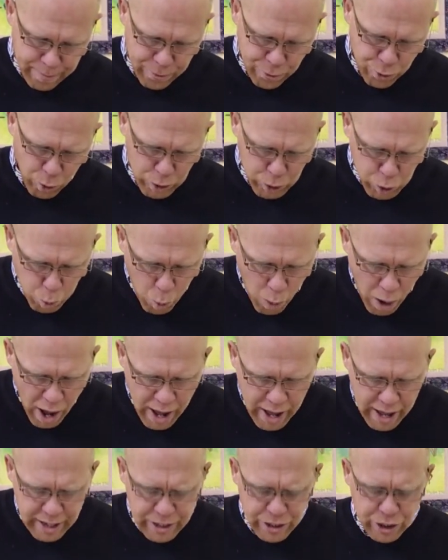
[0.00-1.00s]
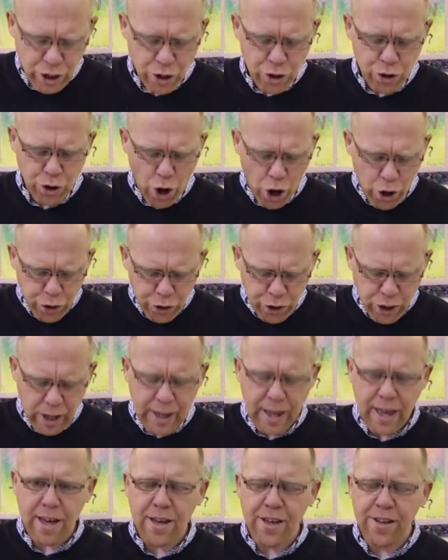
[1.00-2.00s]
So it's wise not to
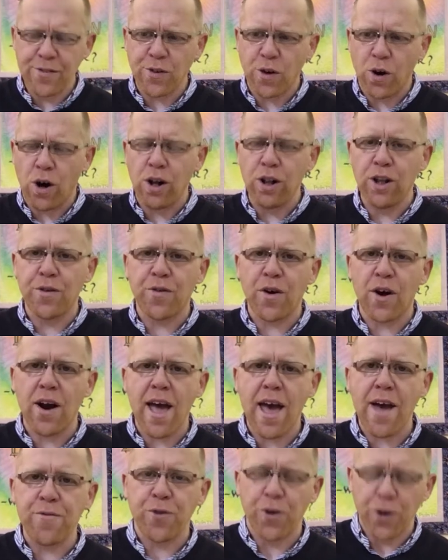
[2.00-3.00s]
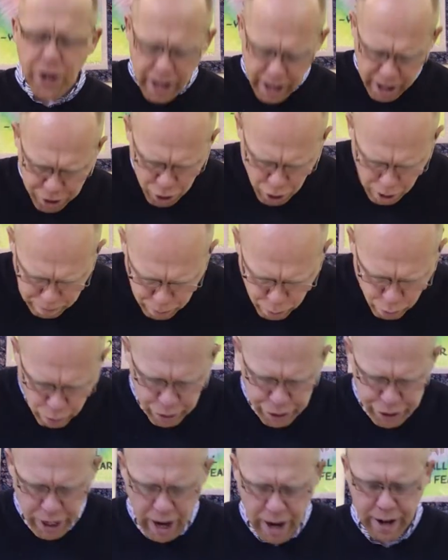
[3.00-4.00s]
give all of our effort into a
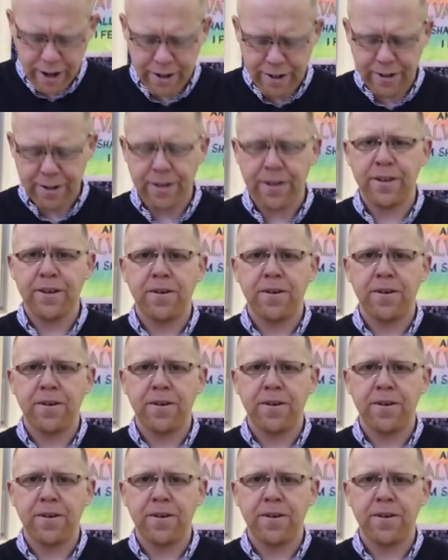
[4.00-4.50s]
project.